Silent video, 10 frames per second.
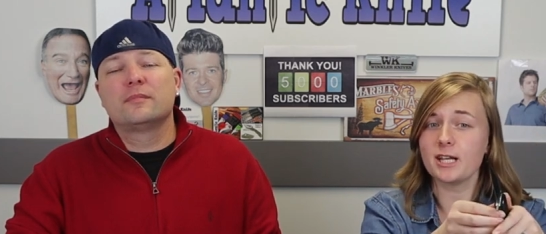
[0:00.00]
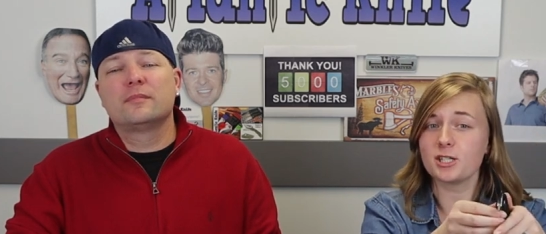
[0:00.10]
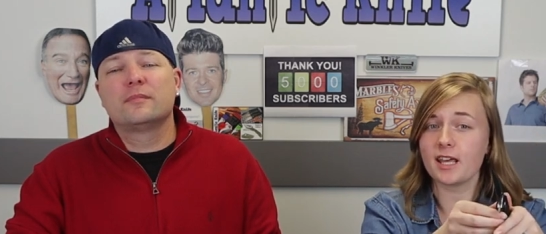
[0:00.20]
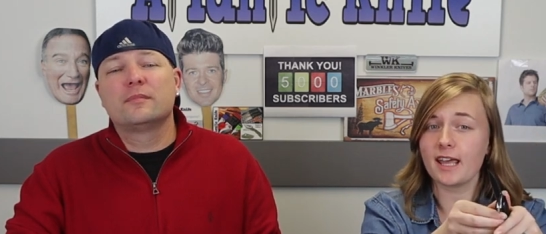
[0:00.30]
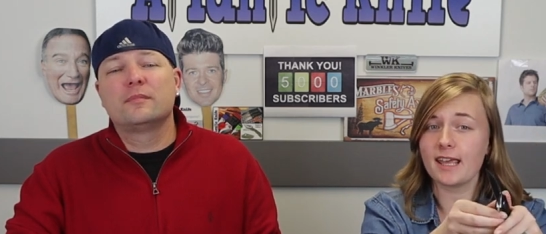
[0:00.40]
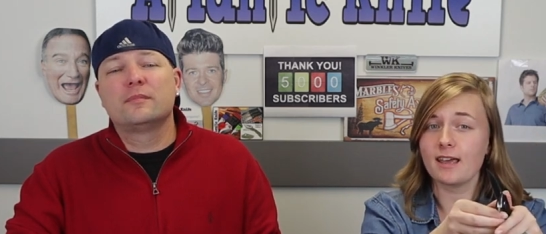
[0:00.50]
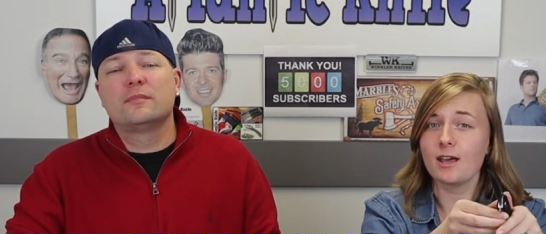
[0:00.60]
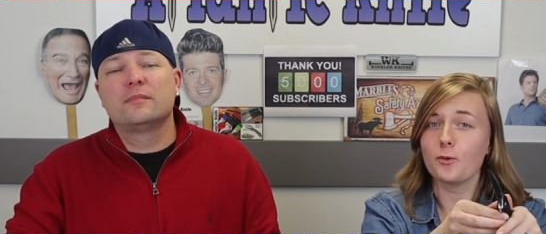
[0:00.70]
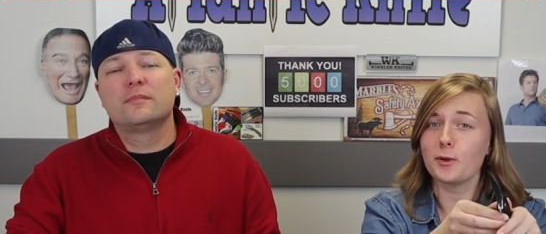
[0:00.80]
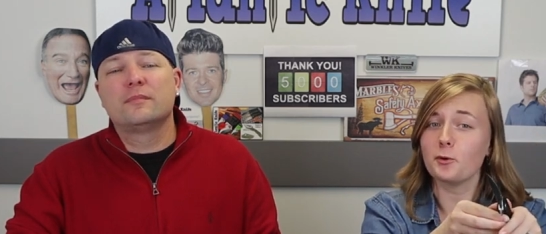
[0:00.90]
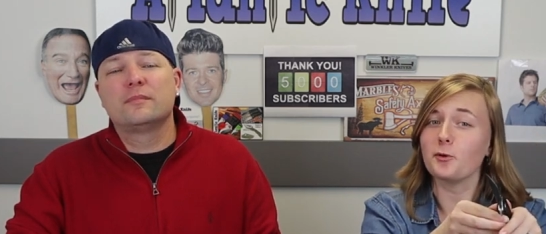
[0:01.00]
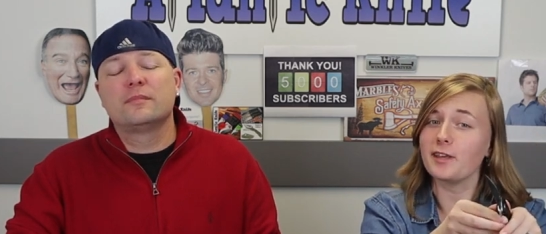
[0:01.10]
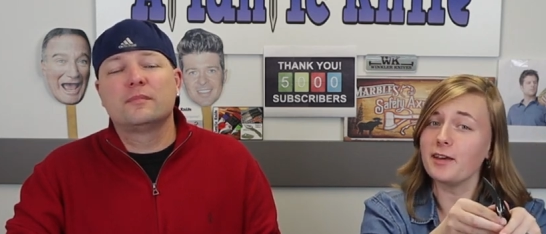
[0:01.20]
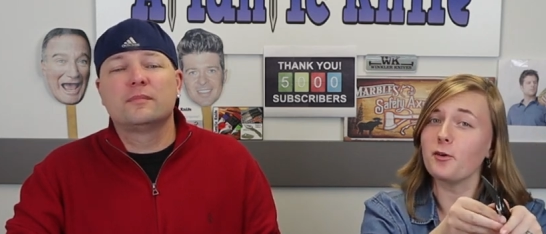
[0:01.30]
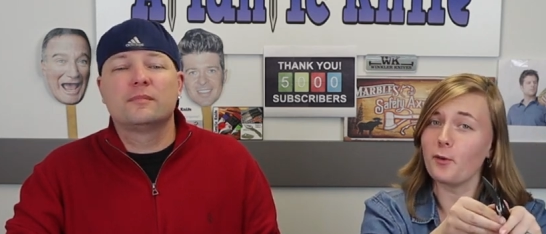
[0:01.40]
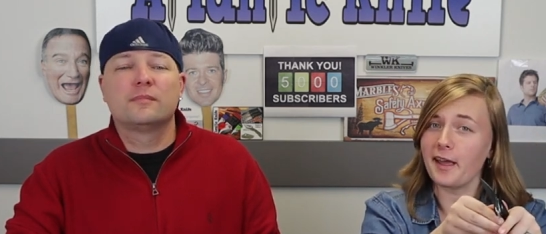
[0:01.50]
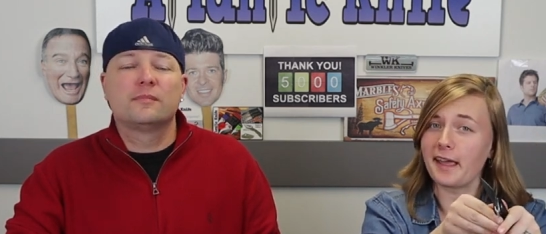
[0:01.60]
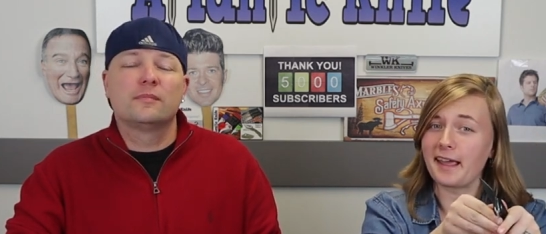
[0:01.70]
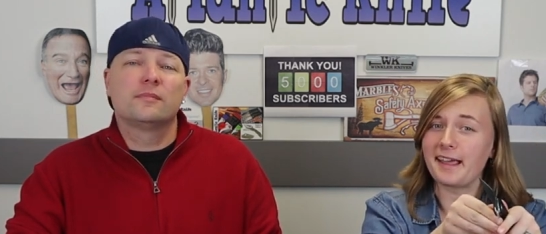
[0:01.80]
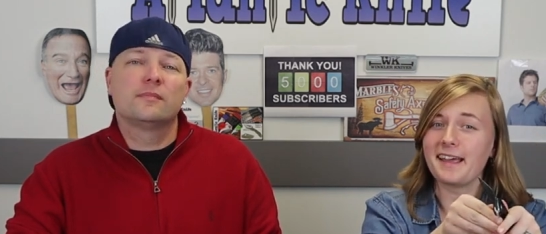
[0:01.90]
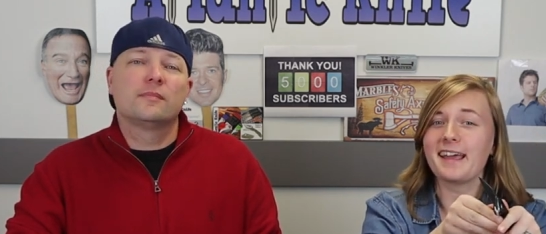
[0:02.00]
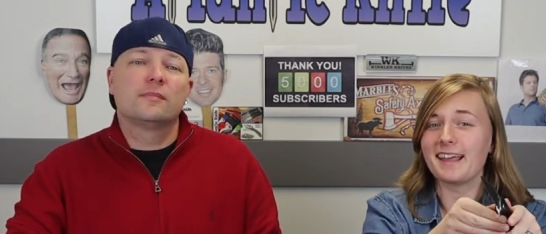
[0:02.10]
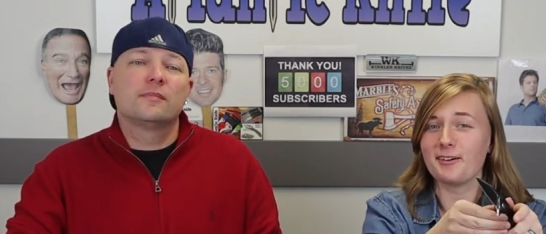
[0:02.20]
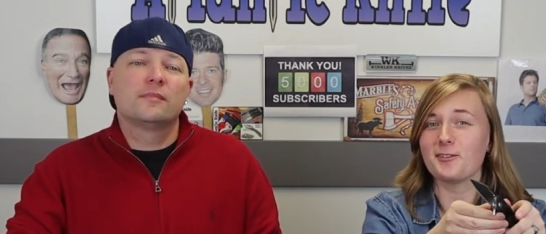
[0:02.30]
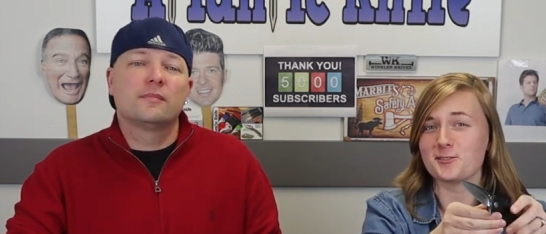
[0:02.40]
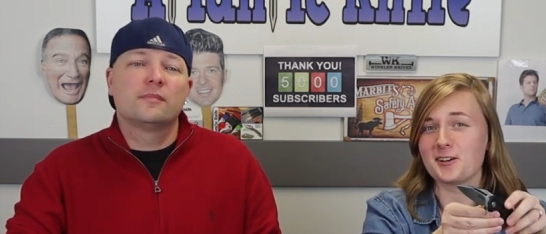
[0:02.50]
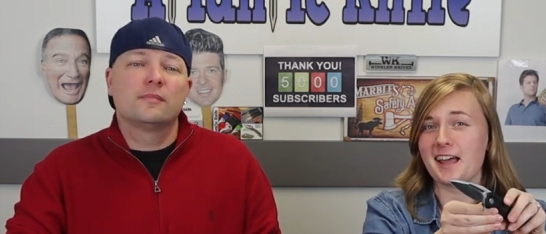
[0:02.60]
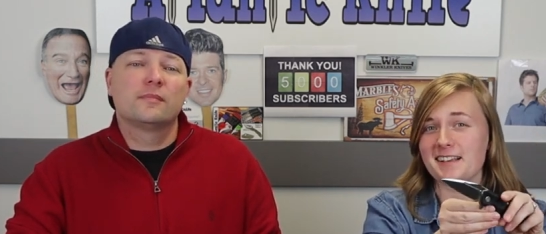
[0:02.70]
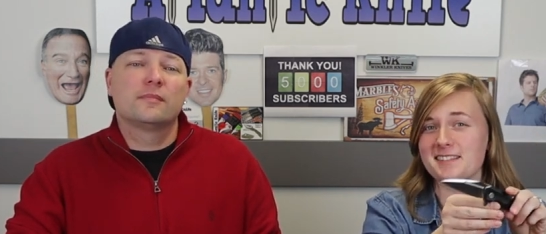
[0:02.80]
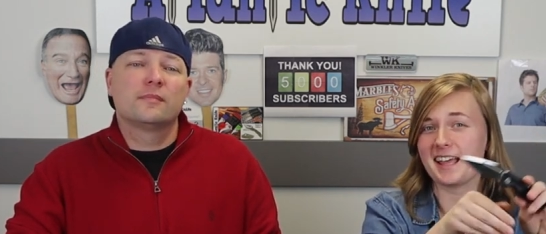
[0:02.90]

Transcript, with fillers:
Speaker 1: each day we will give away an Ultra X